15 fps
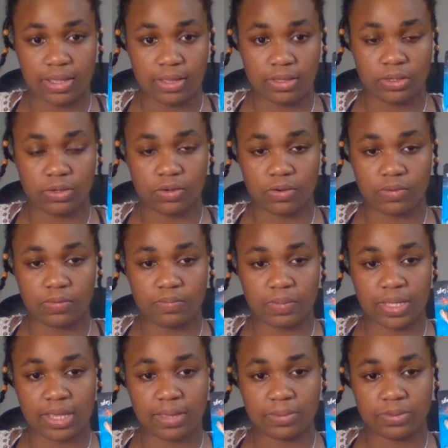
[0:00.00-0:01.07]

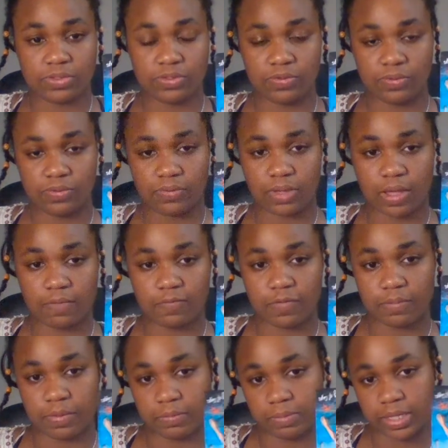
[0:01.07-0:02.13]
being able to come
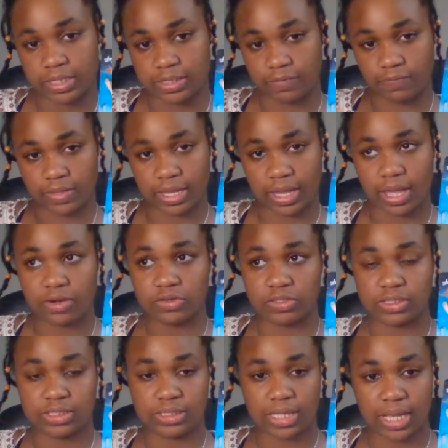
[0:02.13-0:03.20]
from a place of like
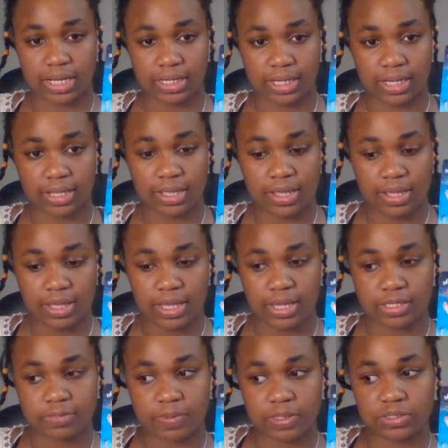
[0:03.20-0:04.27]
understanding,
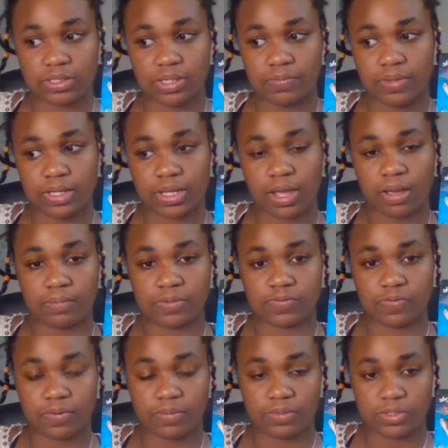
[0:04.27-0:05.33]
especially when it comes
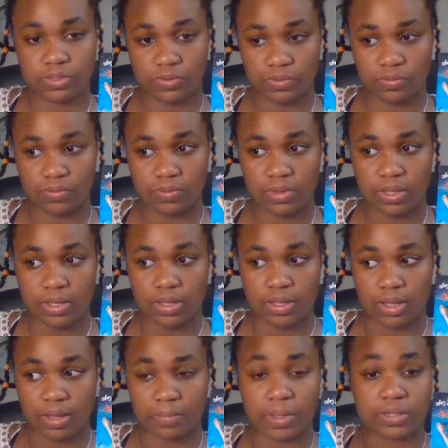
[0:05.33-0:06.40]
to
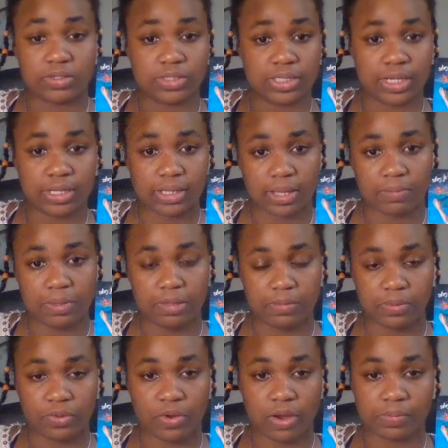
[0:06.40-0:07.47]
understanding that
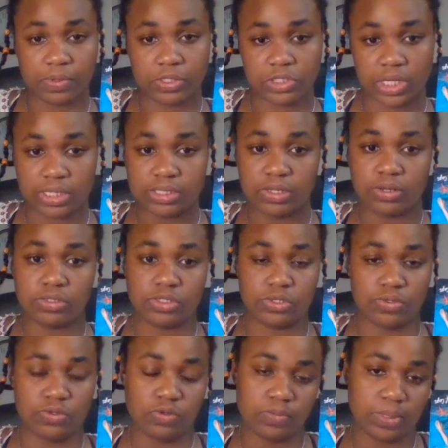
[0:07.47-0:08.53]
people are projecting onto
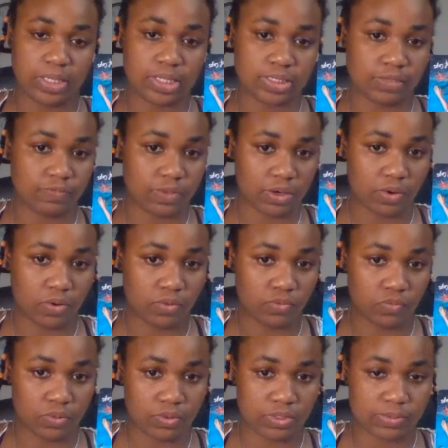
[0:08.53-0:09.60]
you because of their own
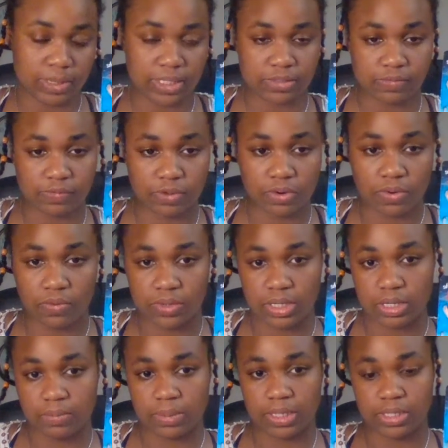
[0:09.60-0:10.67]
wounds, because of their own
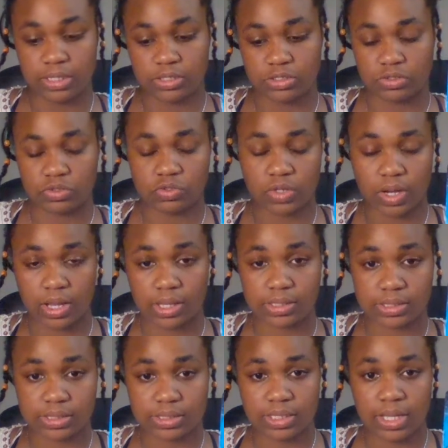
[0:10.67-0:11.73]
inability to
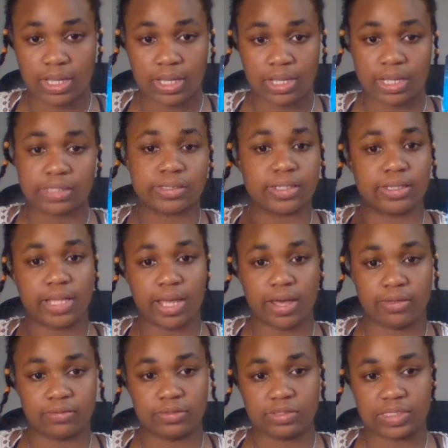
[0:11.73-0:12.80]
trust and to let
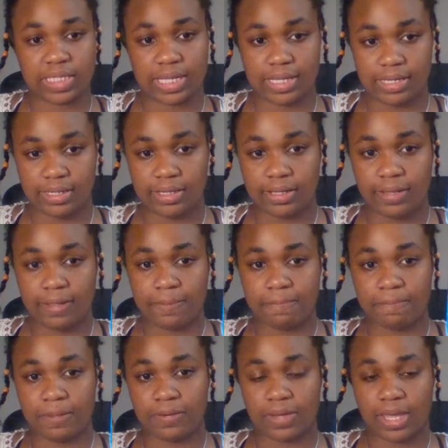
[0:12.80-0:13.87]
others in,
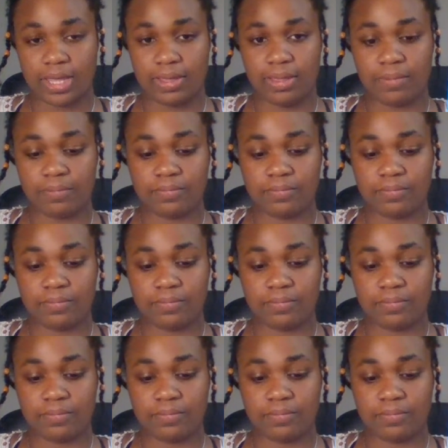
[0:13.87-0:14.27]
okay?